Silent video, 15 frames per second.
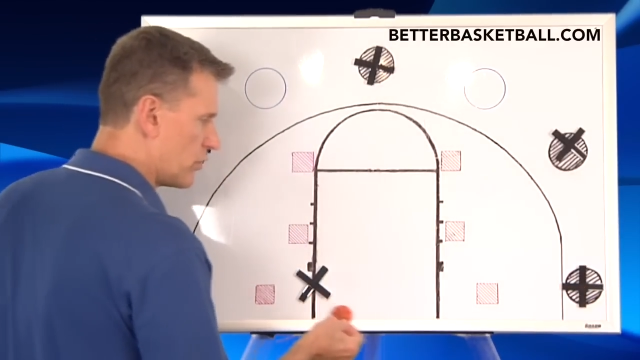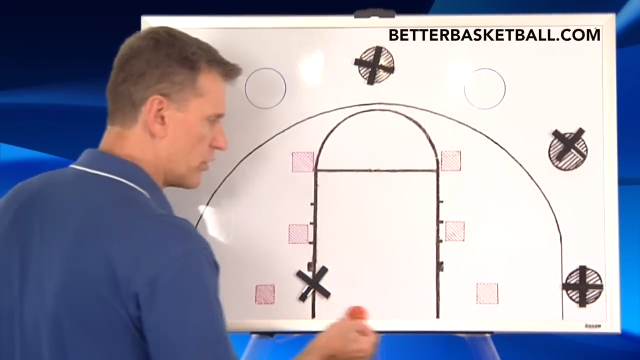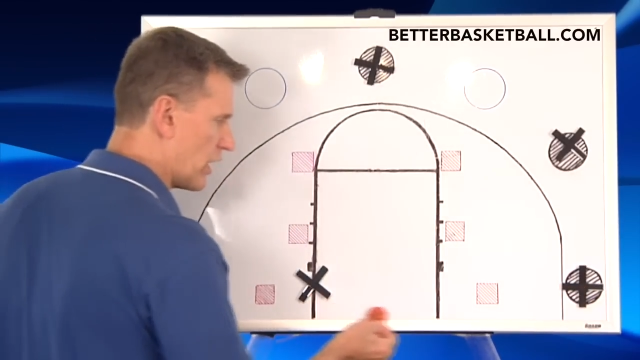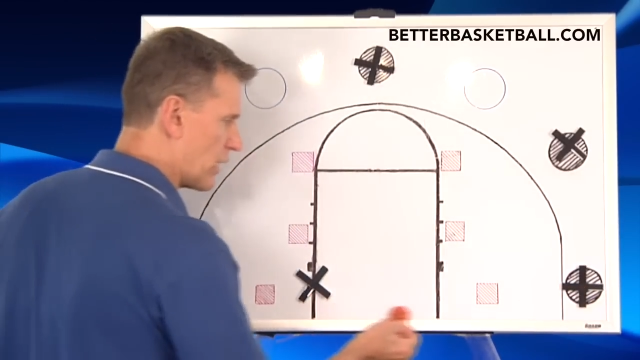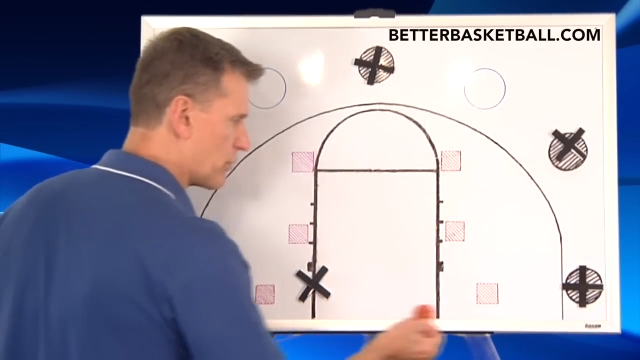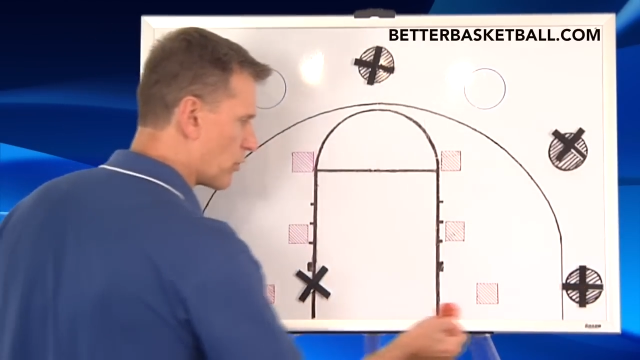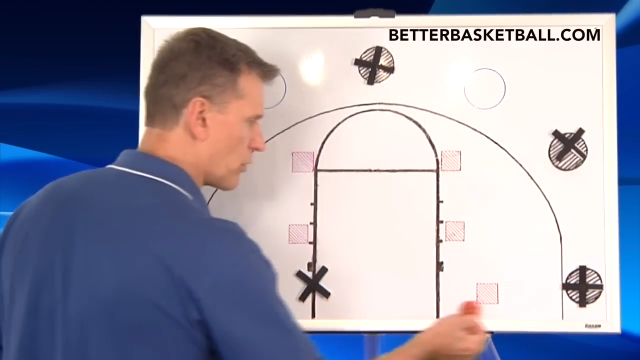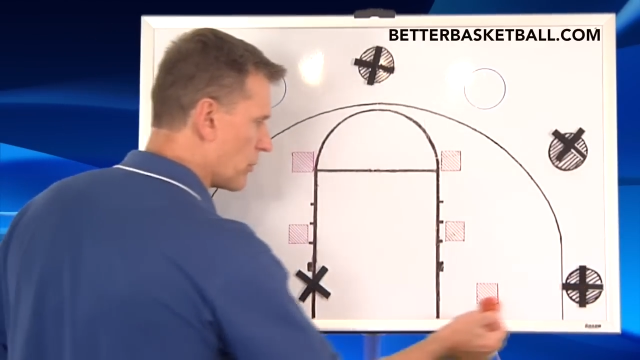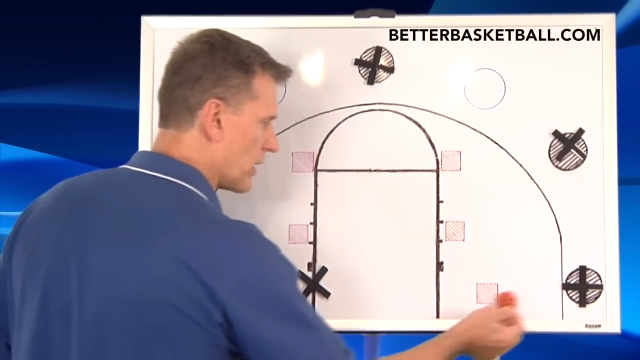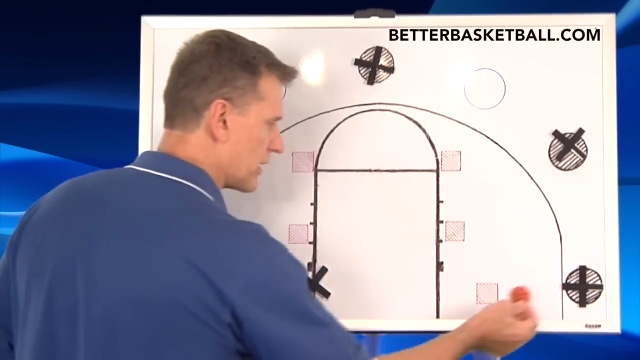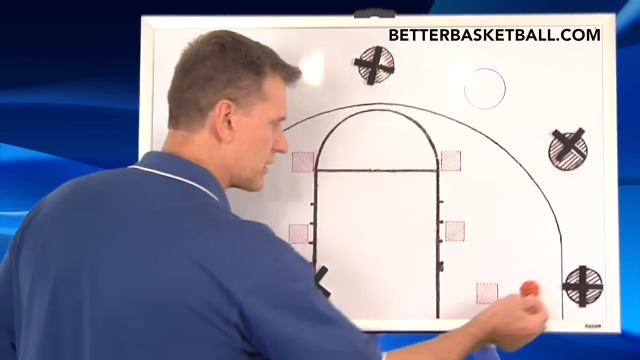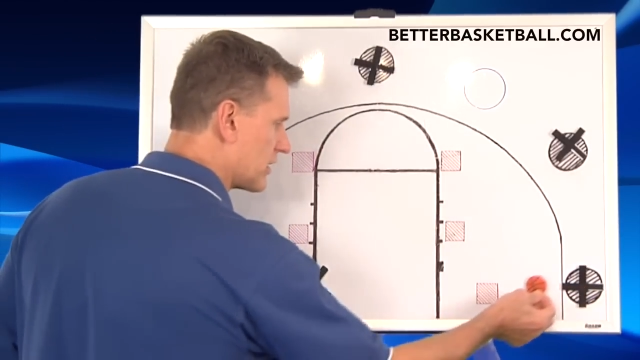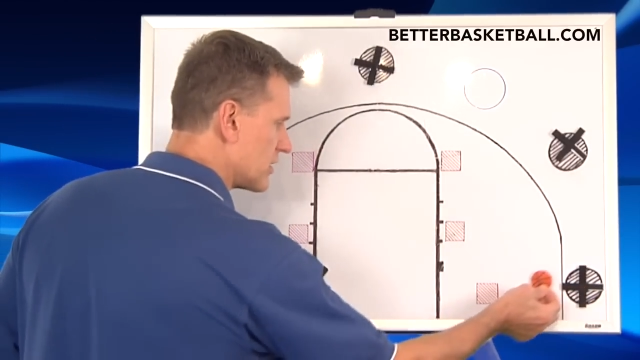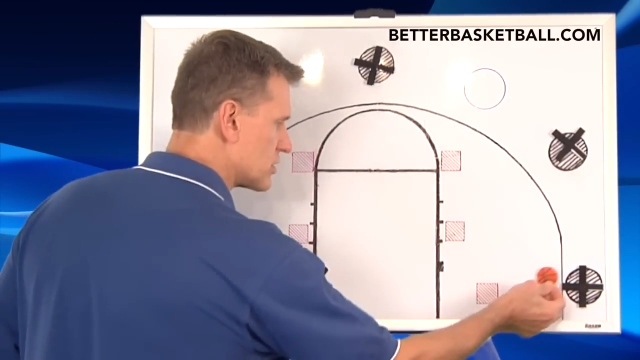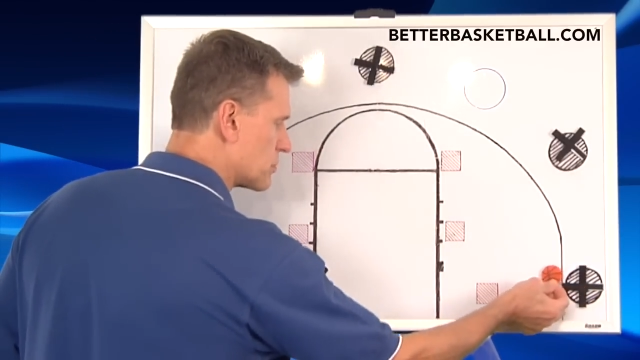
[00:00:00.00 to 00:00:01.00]
You're able to
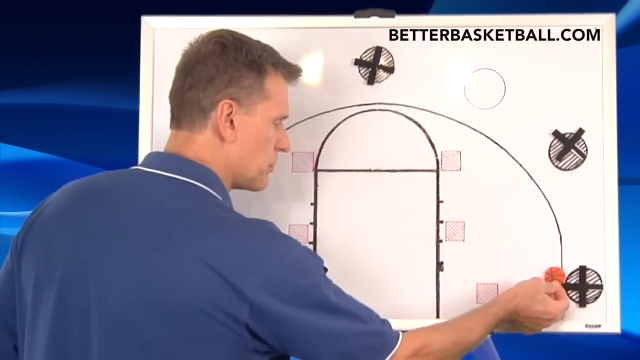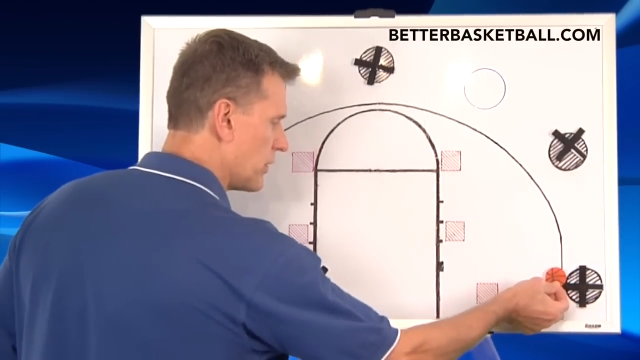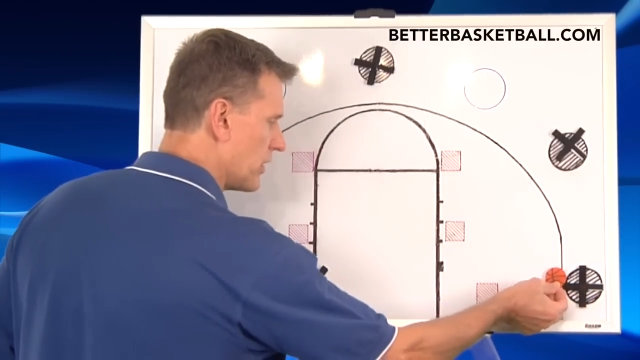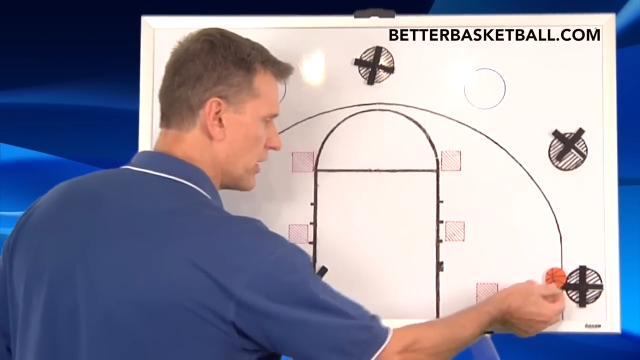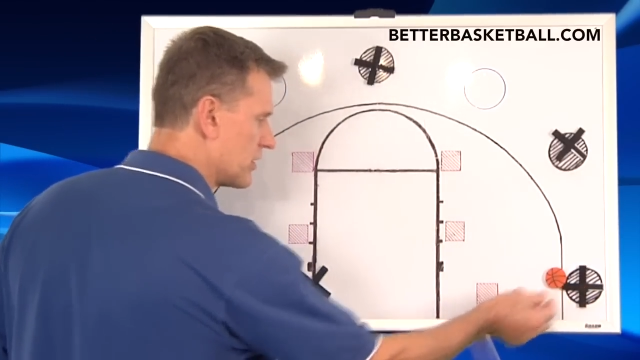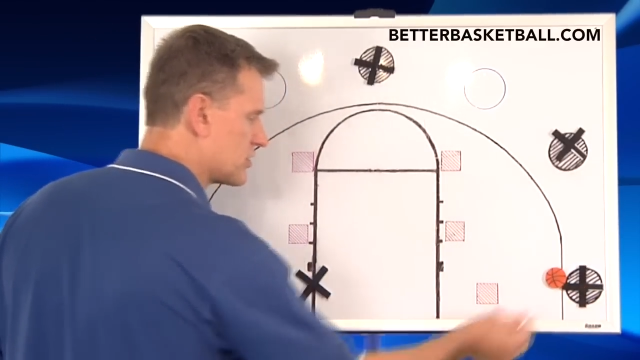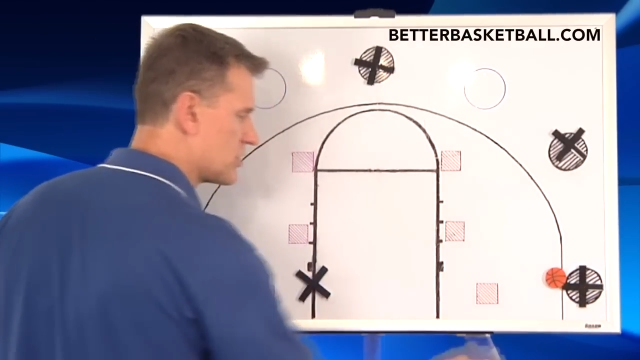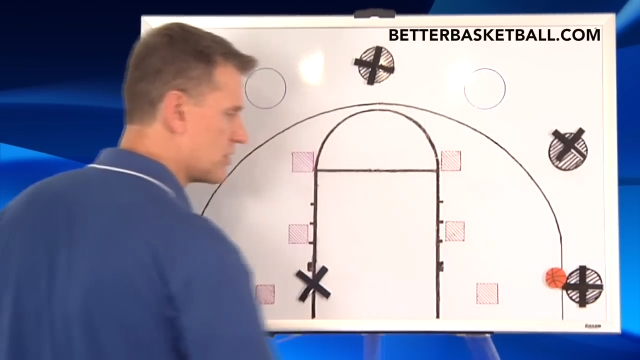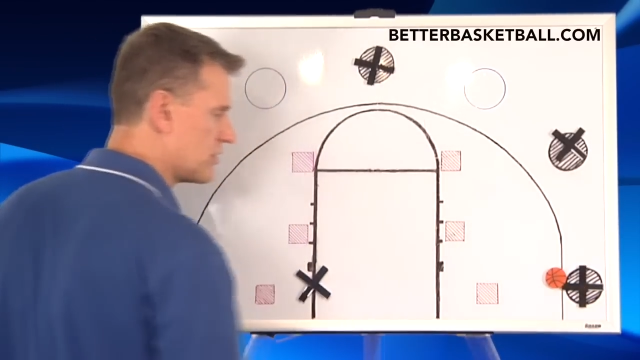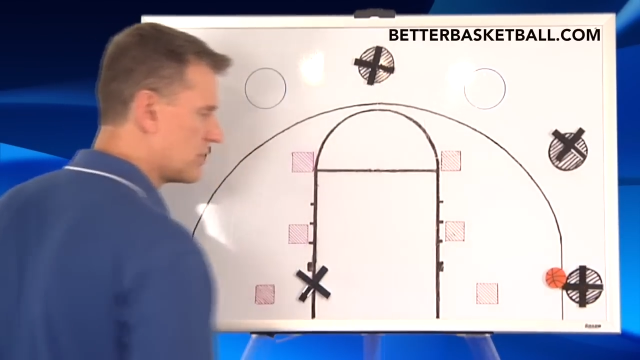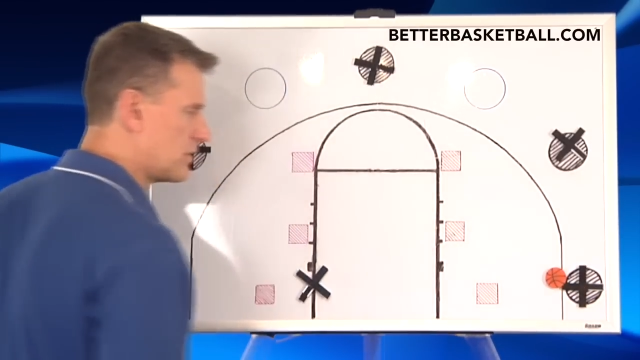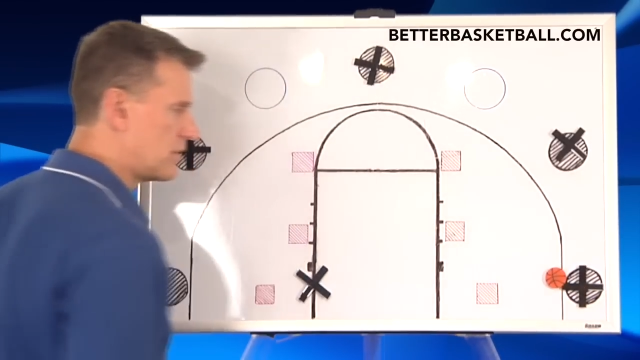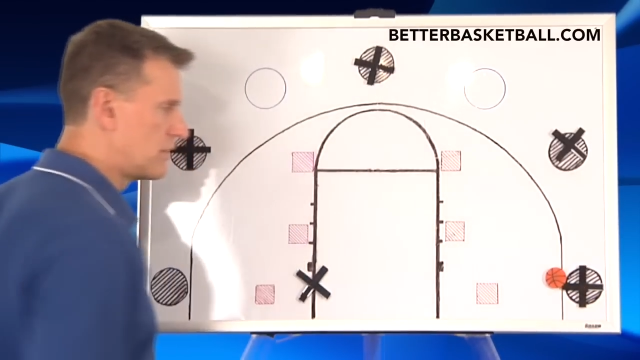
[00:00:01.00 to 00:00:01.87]
make this pitch.